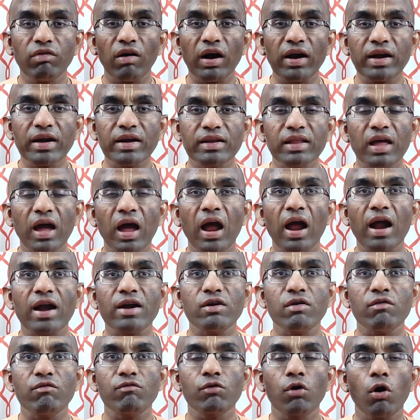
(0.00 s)
find the
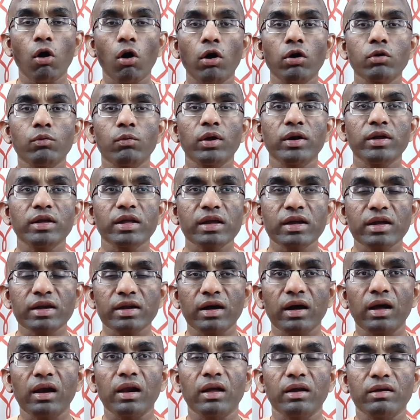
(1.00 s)
hand of God working in
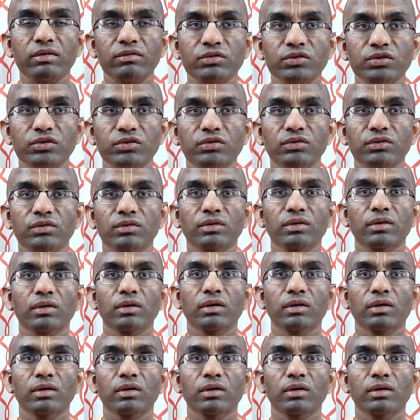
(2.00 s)
our lives.